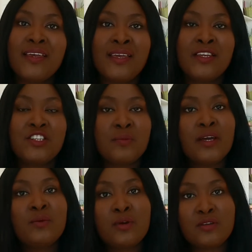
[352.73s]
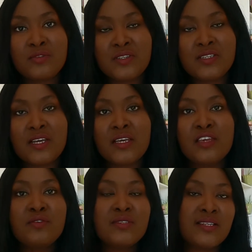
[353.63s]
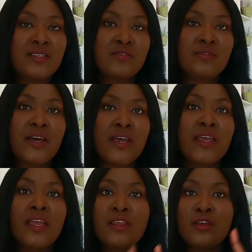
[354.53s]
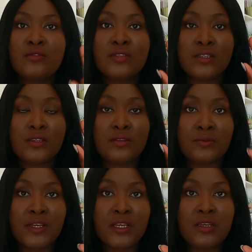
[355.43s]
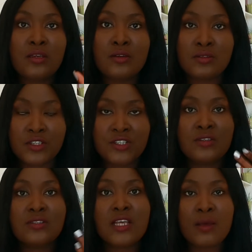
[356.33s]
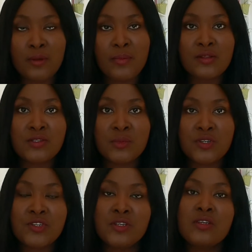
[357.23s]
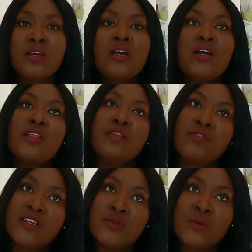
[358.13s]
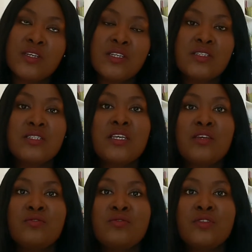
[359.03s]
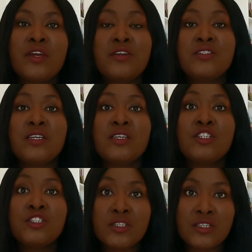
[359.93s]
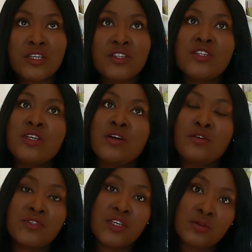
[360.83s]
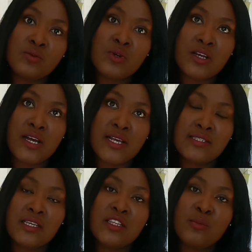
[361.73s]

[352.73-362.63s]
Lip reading: a German work visa if you satisfy any of the 3 conditions I'm about to mention. The first one is if there is a shortage of skilled workers in